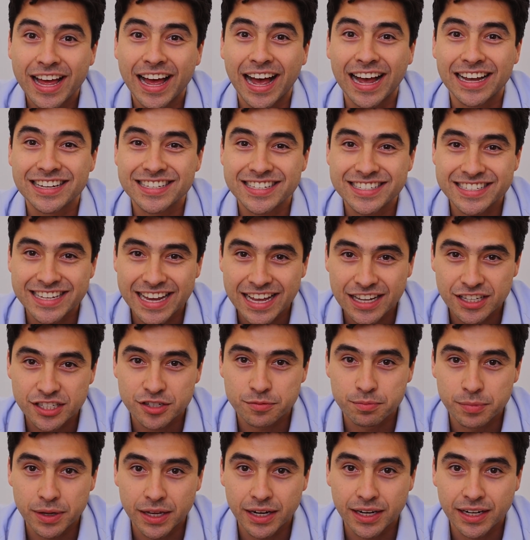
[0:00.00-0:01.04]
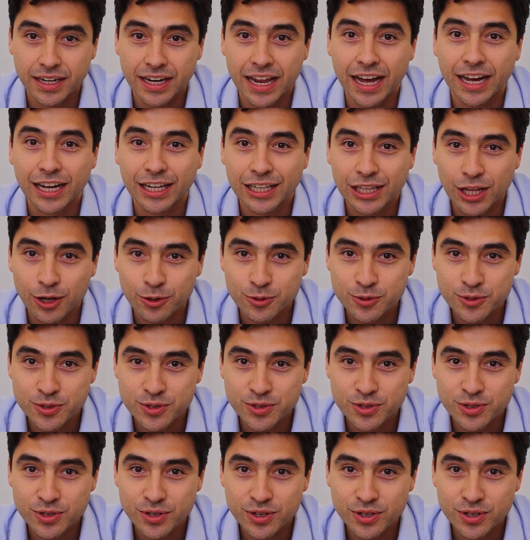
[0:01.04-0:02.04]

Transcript: a sales meeting and close.